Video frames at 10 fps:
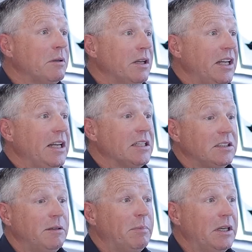he has
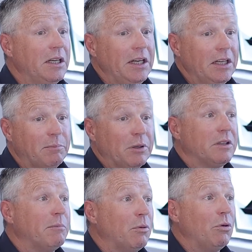the ability to put
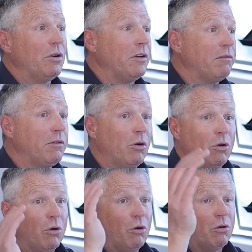the ball on the
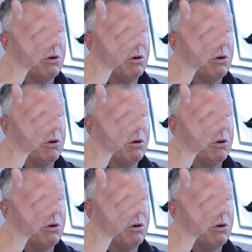floor